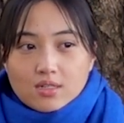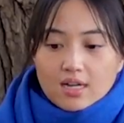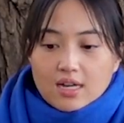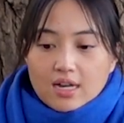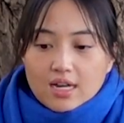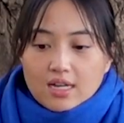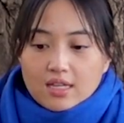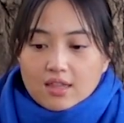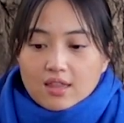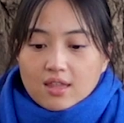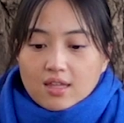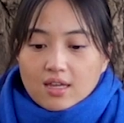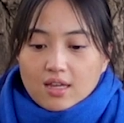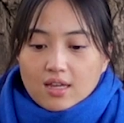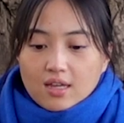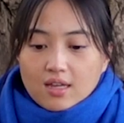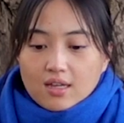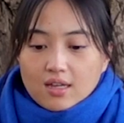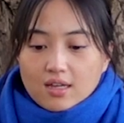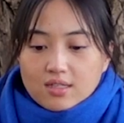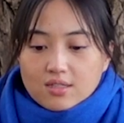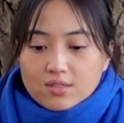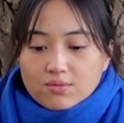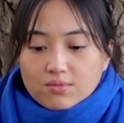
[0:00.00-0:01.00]
I think
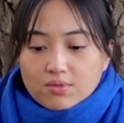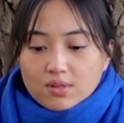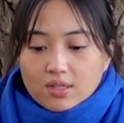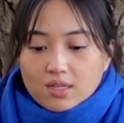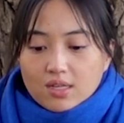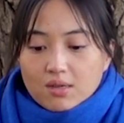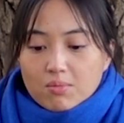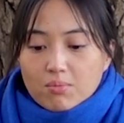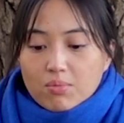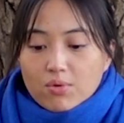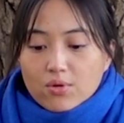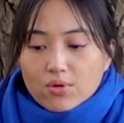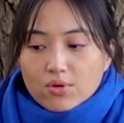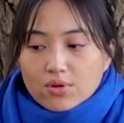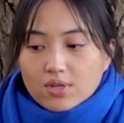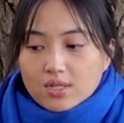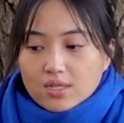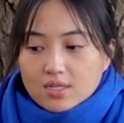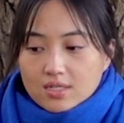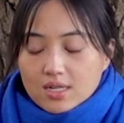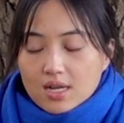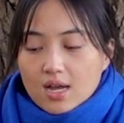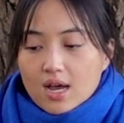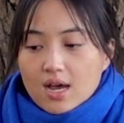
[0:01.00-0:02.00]
it's really
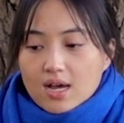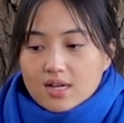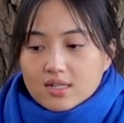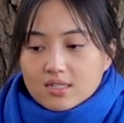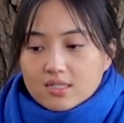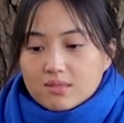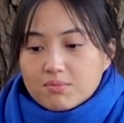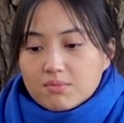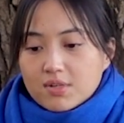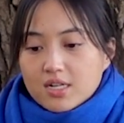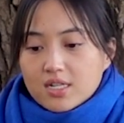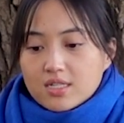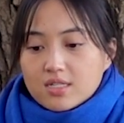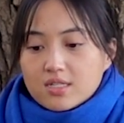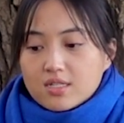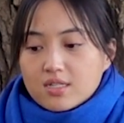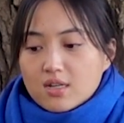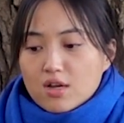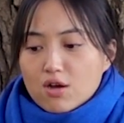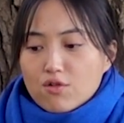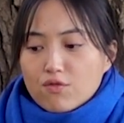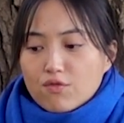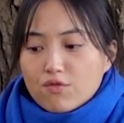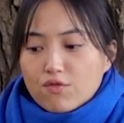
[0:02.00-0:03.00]
important to ask
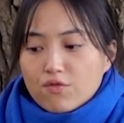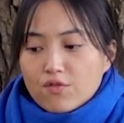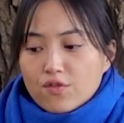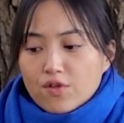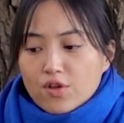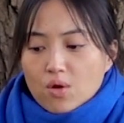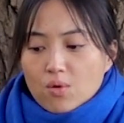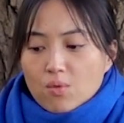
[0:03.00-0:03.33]
myself